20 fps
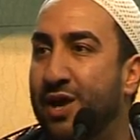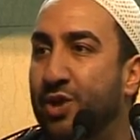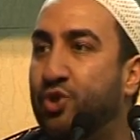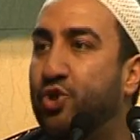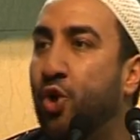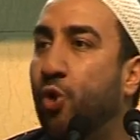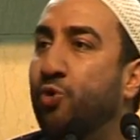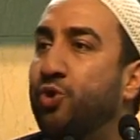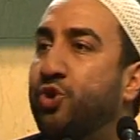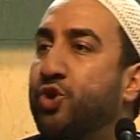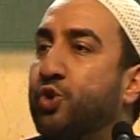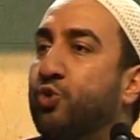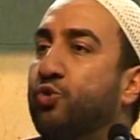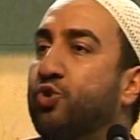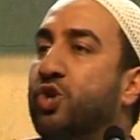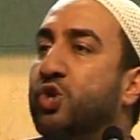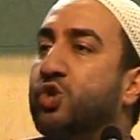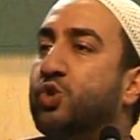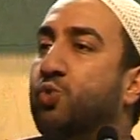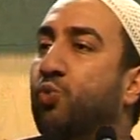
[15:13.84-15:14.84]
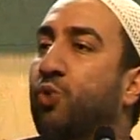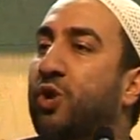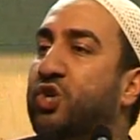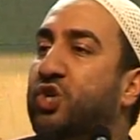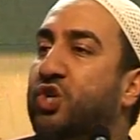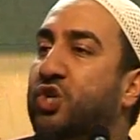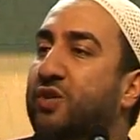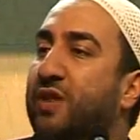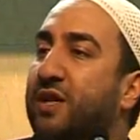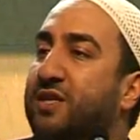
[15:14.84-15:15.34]
don't you just
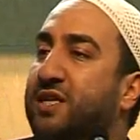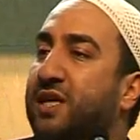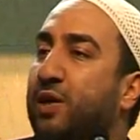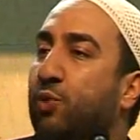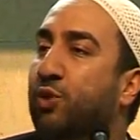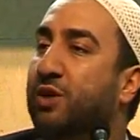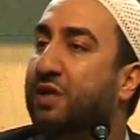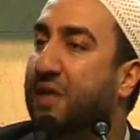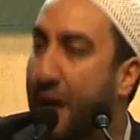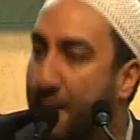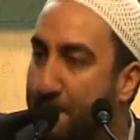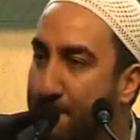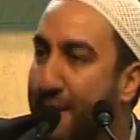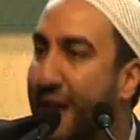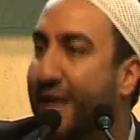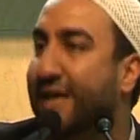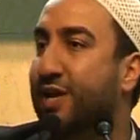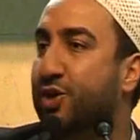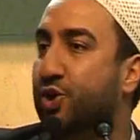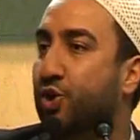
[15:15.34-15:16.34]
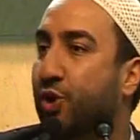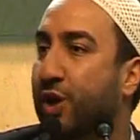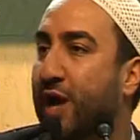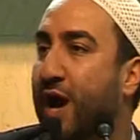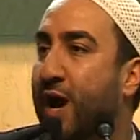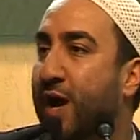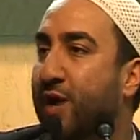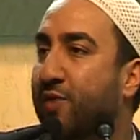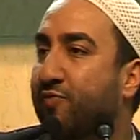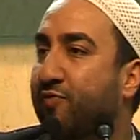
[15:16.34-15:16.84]
wish that he would come back in your
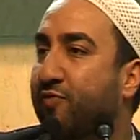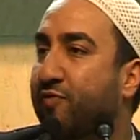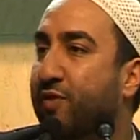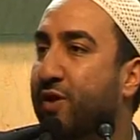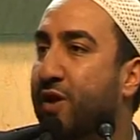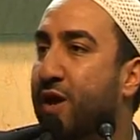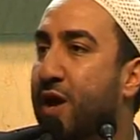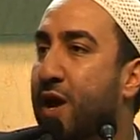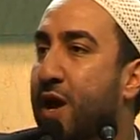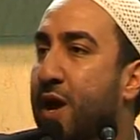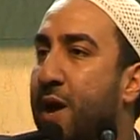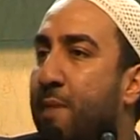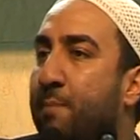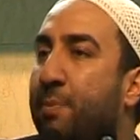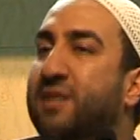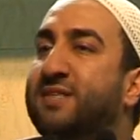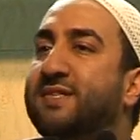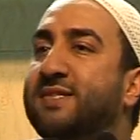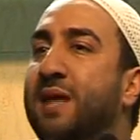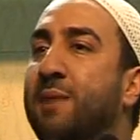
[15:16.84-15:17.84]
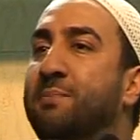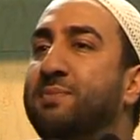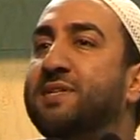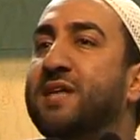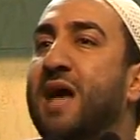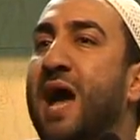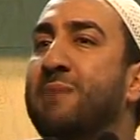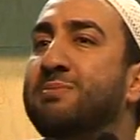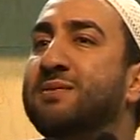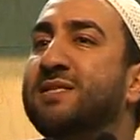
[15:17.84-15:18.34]
life? But
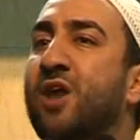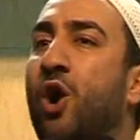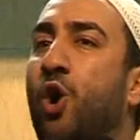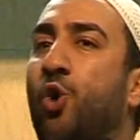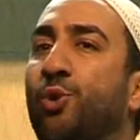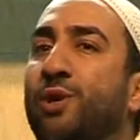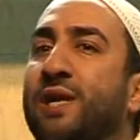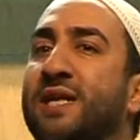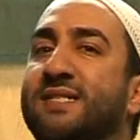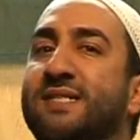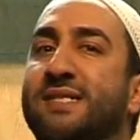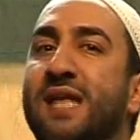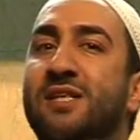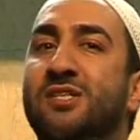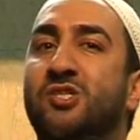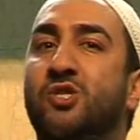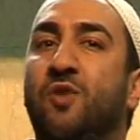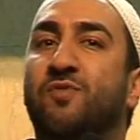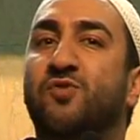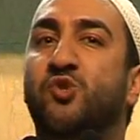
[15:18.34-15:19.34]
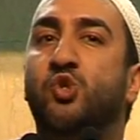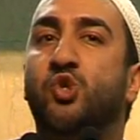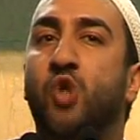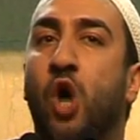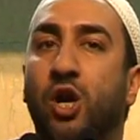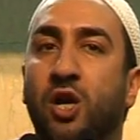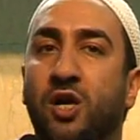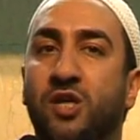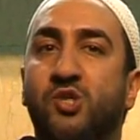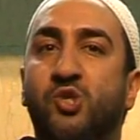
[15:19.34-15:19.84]
sometimes the only sense of
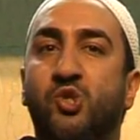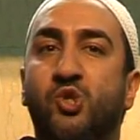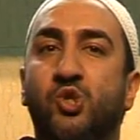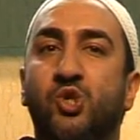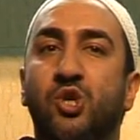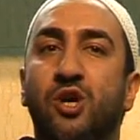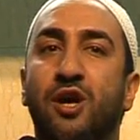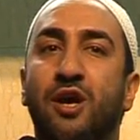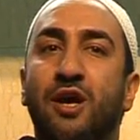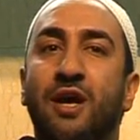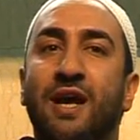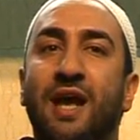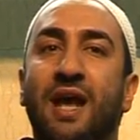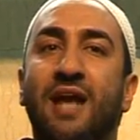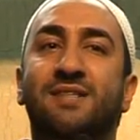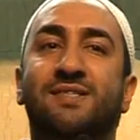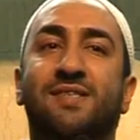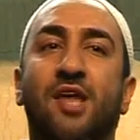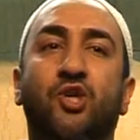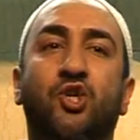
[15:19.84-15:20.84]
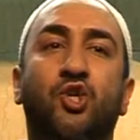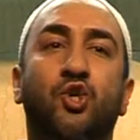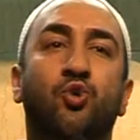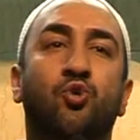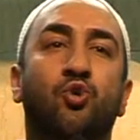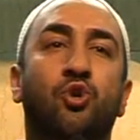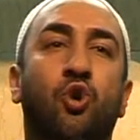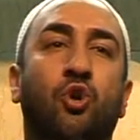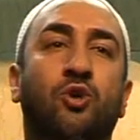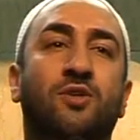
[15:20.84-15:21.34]
solace is that
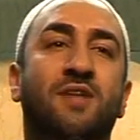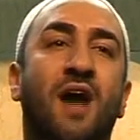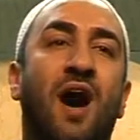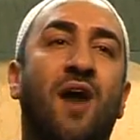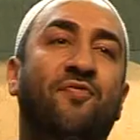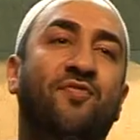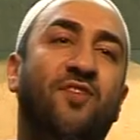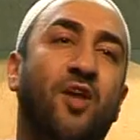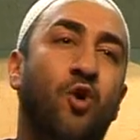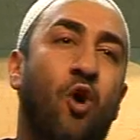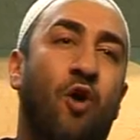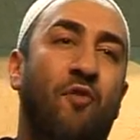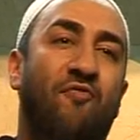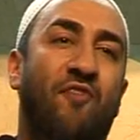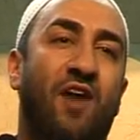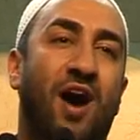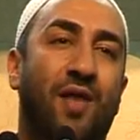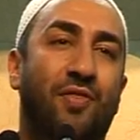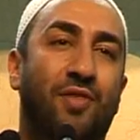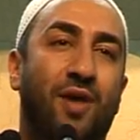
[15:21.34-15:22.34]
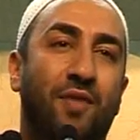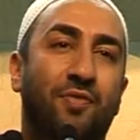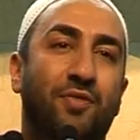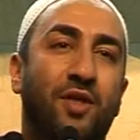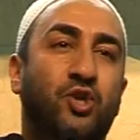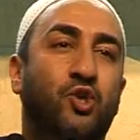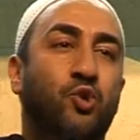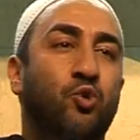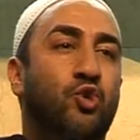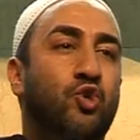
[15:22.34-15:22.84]
you looked after your father,
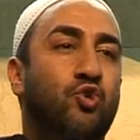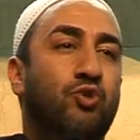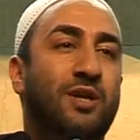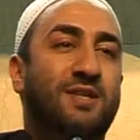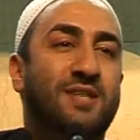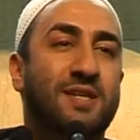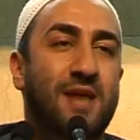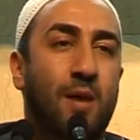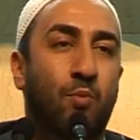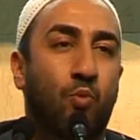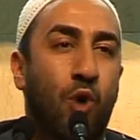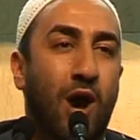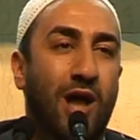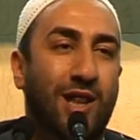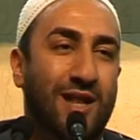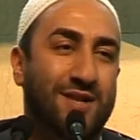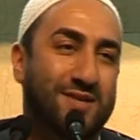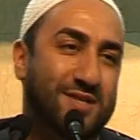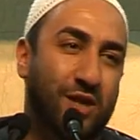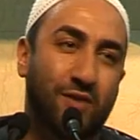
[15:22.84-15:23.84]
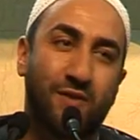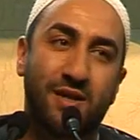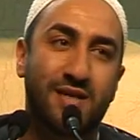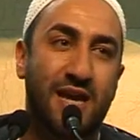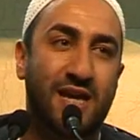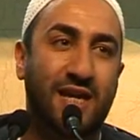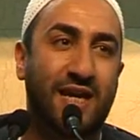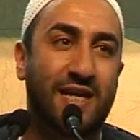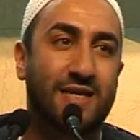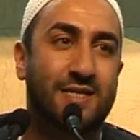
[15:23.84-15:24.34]
that you treated him well until the
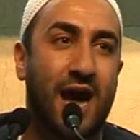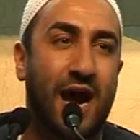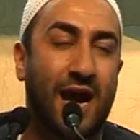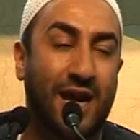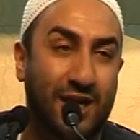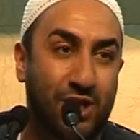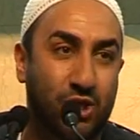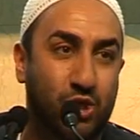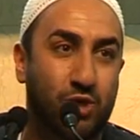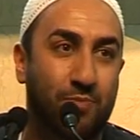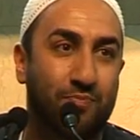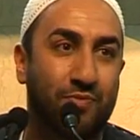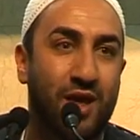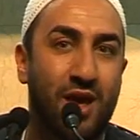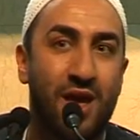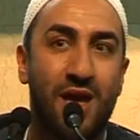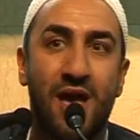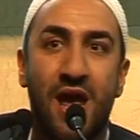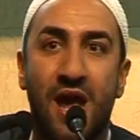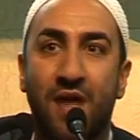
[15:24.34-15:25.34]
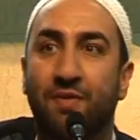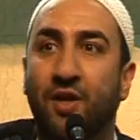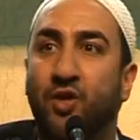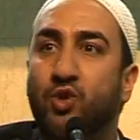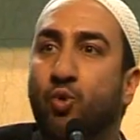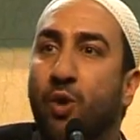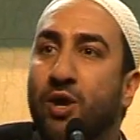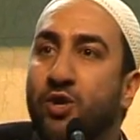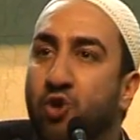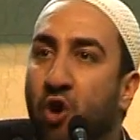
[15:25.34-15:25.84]
day he died,
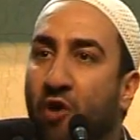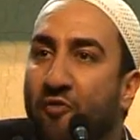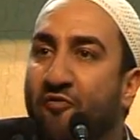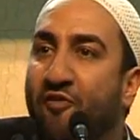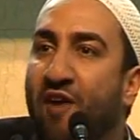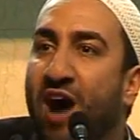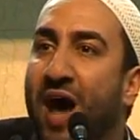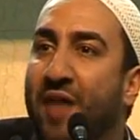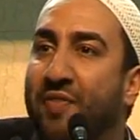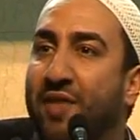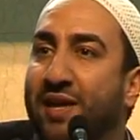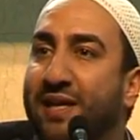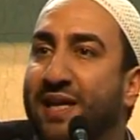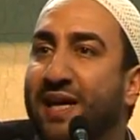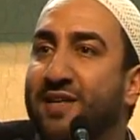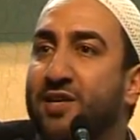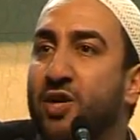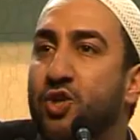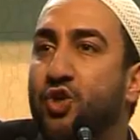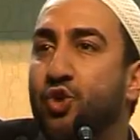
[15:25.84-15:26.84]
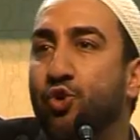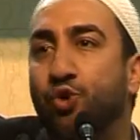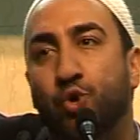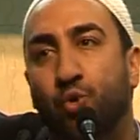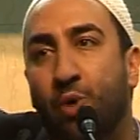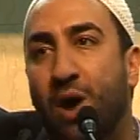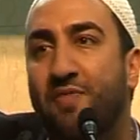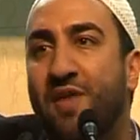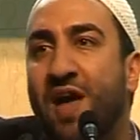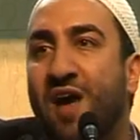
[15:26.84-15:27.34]
that when your father needed you, you
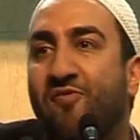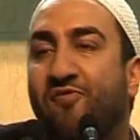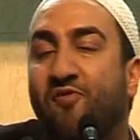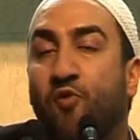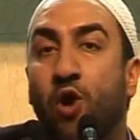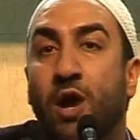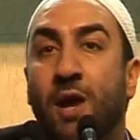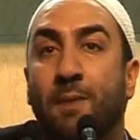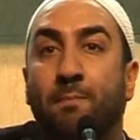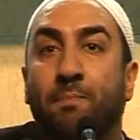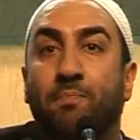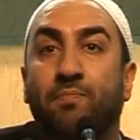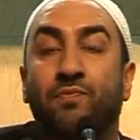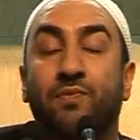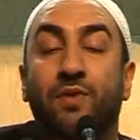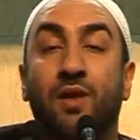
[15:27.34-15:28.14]
were there for him.